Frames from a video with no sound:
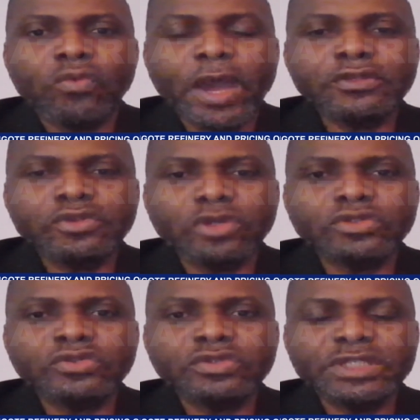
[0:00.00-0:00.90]
why
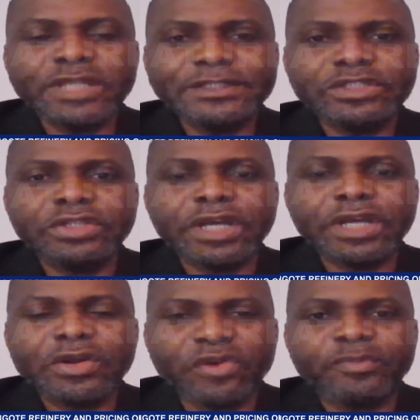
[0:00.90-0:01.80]
don't the Nigerian